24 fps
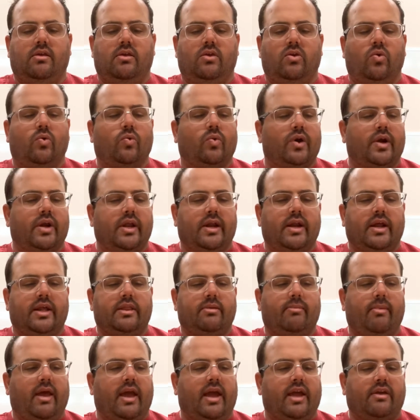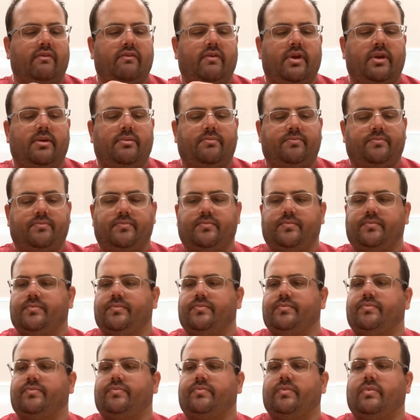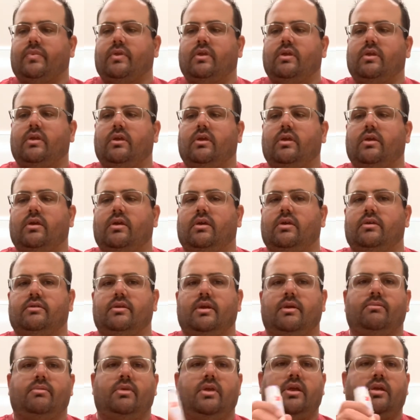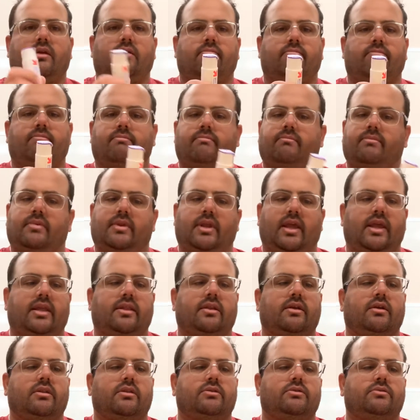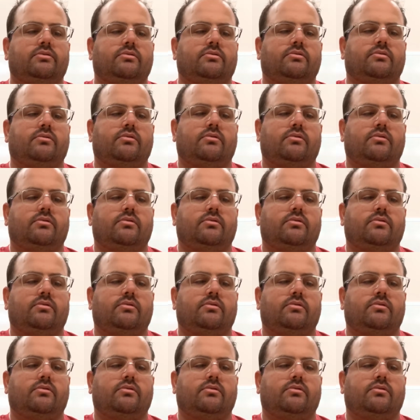wording on the back of it. Same thing, take the glue